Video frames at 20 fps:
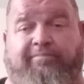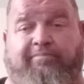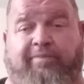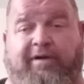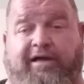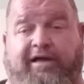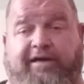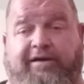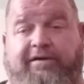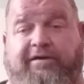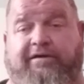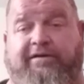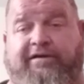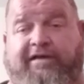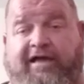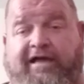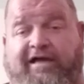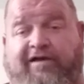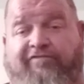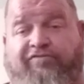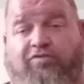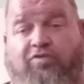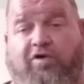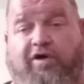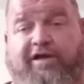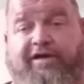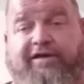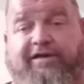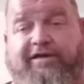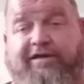But the
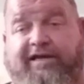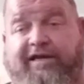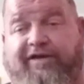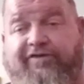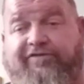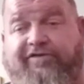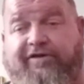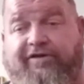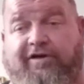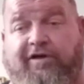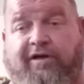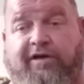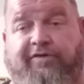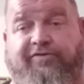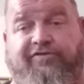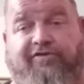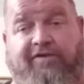F1 gets it done.